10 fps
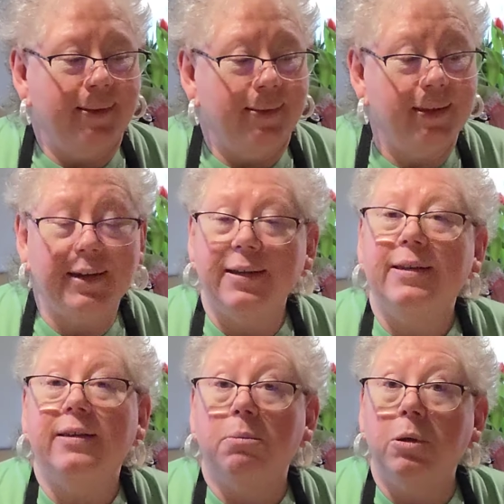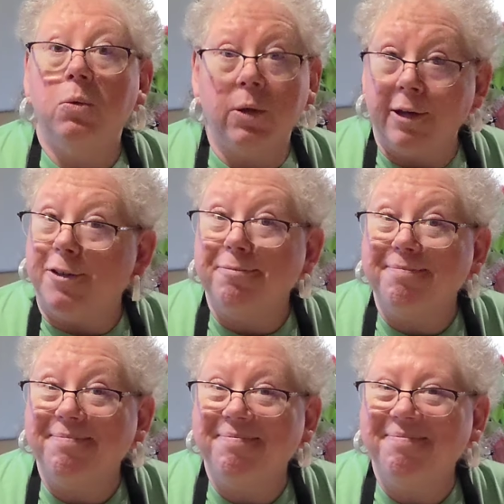then I need to be real.
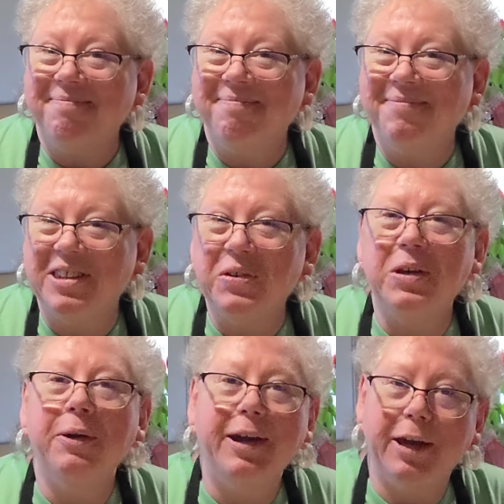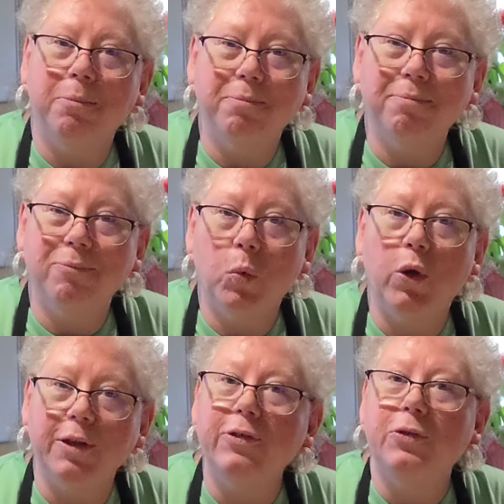So here I am,
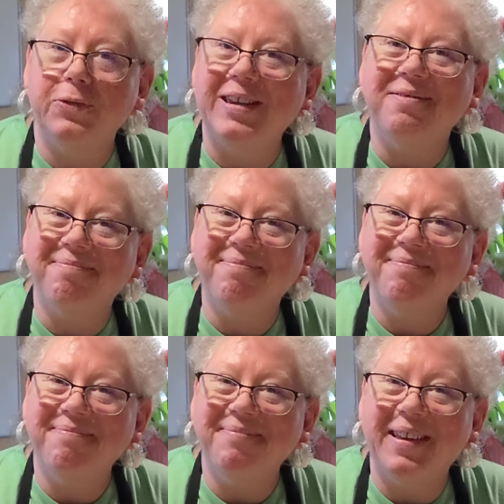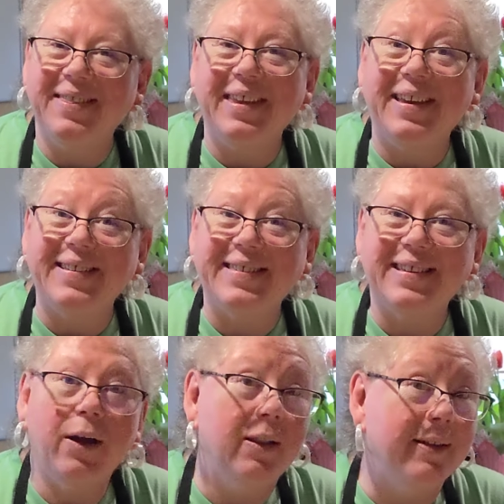really Suzi. And thanks.
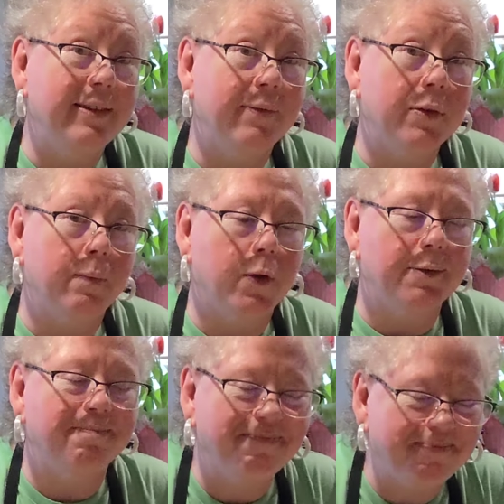Let's have some fun.